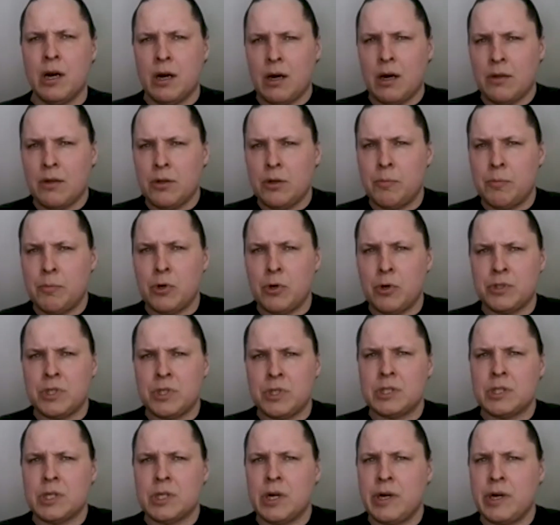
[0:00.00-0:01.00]
Other
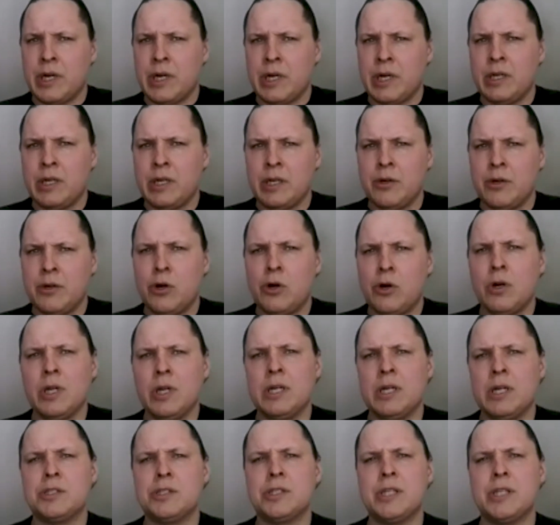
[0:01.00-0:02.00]
projects are in
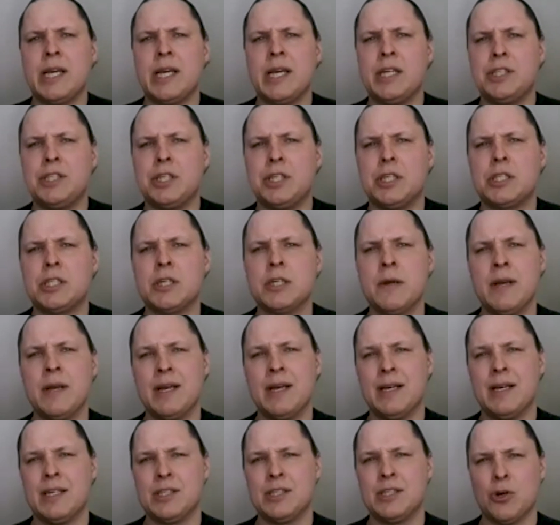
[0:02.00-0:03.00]
earlier stages.
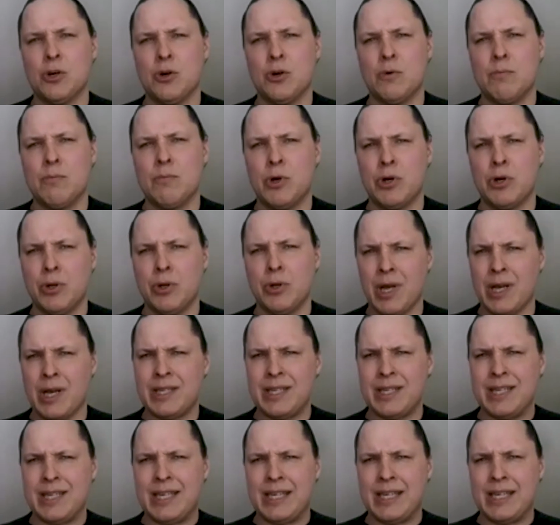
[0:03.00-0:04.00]
So
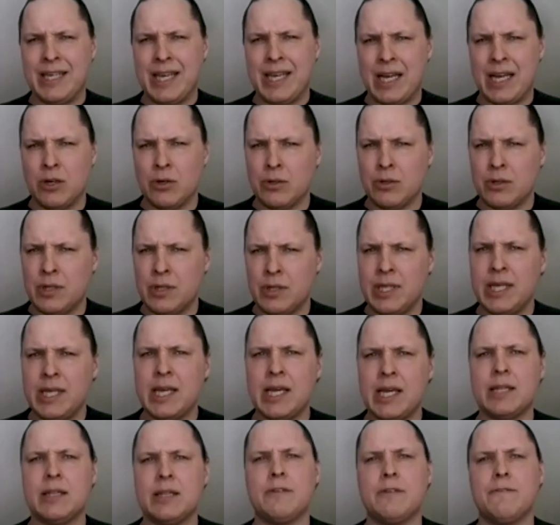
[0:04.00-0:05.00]
Modulight cannot
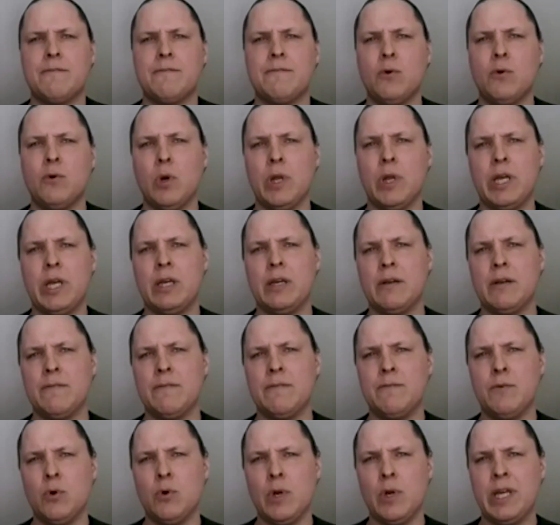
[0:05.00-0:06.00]
yet fully
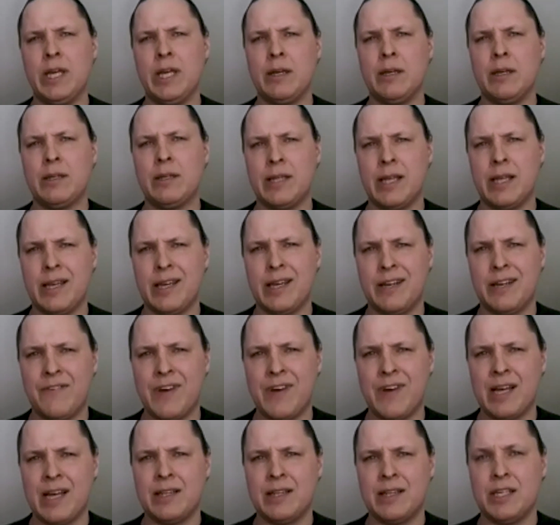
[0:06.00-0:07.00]
take
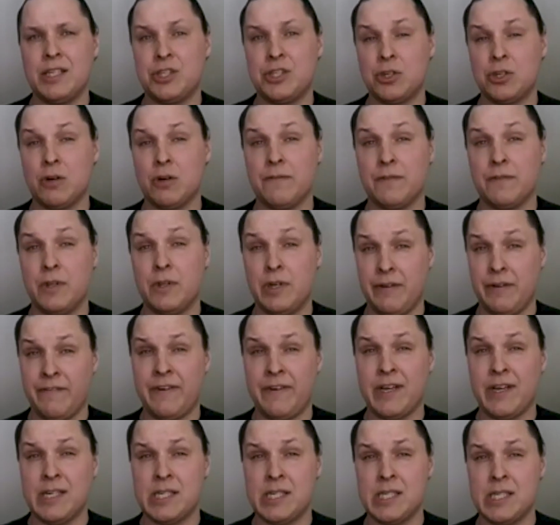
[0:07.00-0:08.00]
advantage of the
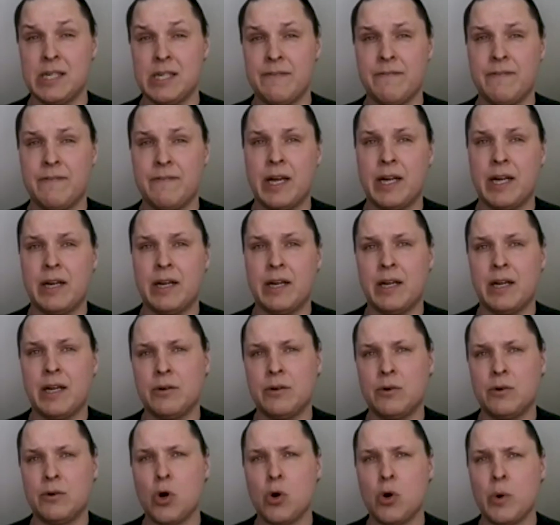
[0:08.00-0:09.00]
defensive and
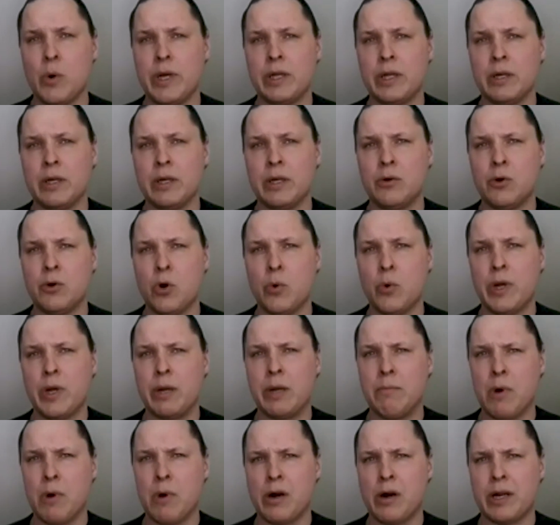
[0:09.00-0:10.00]
growing
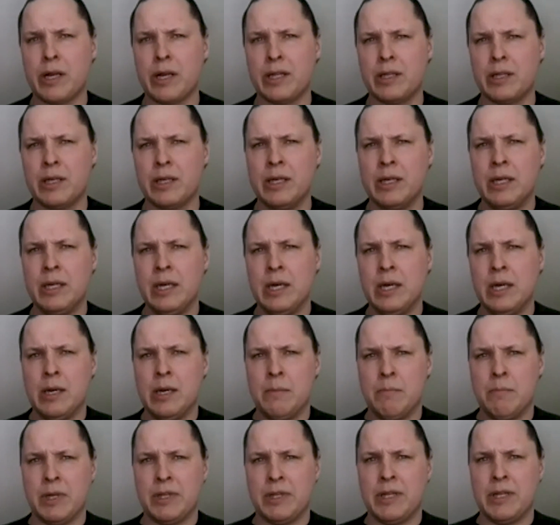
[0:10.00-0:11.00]
market,
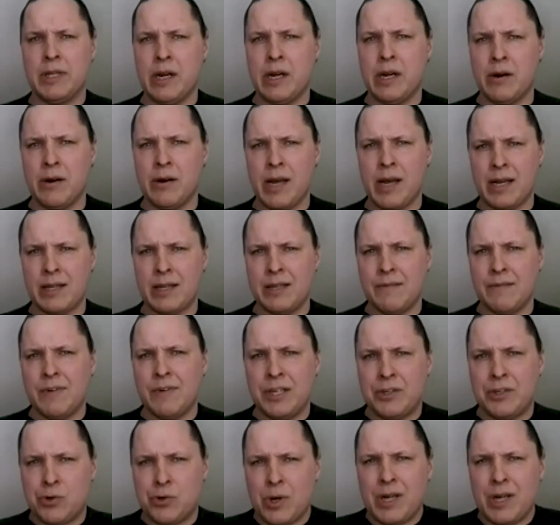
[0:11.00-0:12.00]
but they are
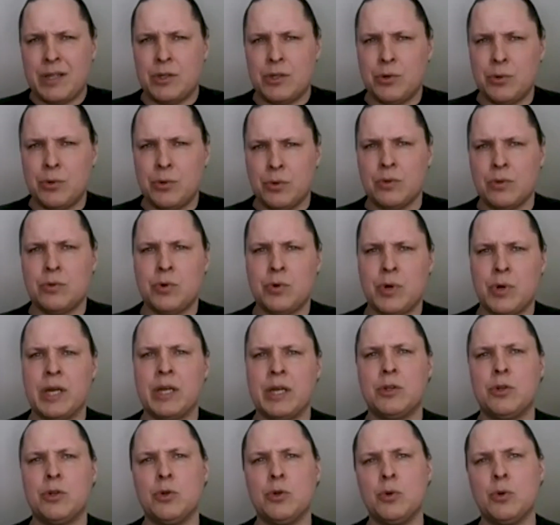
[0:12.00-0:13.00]
actively trying
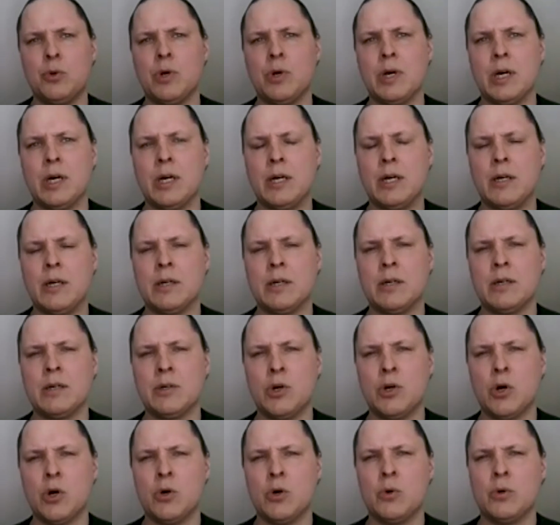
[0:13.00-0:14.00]
to
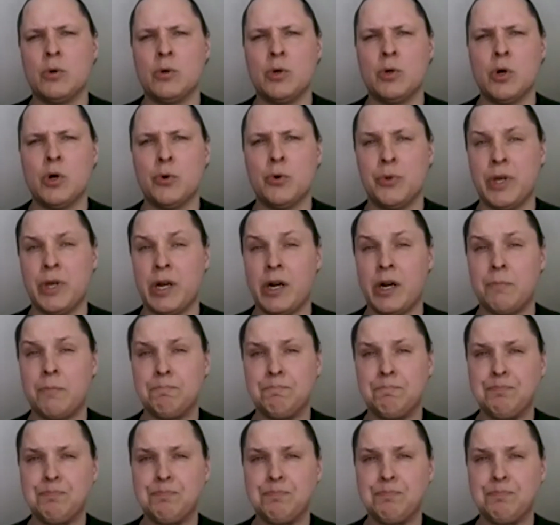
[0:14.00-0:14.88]
go there.